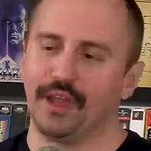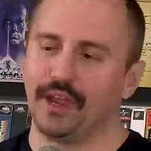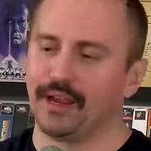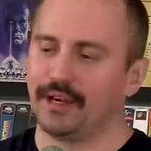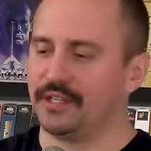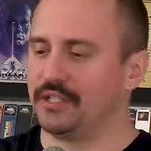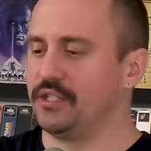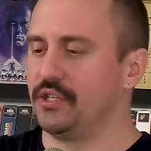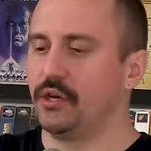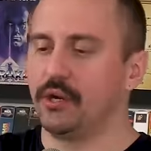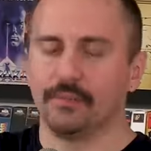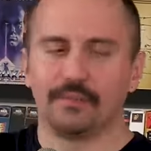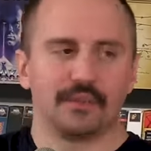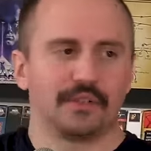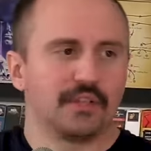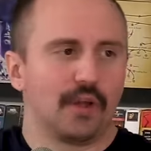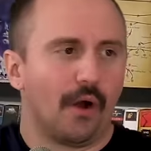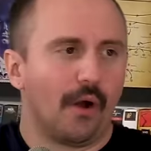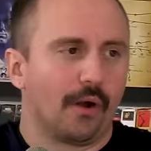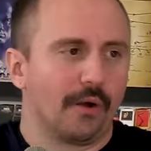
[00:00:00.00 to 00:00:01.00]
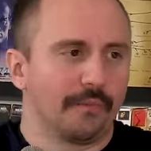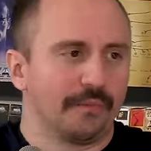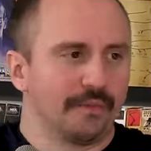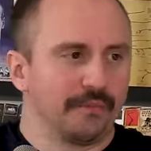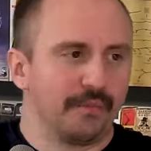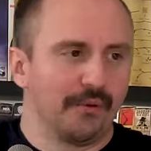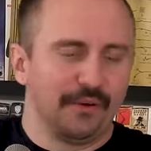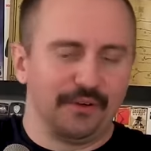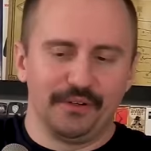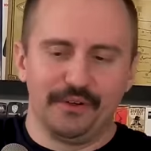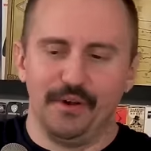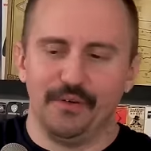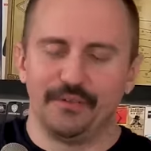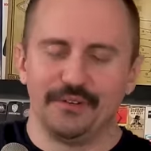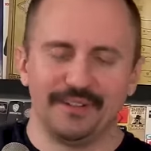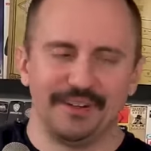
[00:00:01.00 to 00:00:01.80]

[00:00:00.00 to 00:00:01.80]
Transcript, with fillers: I got to set up the tarp and put it over.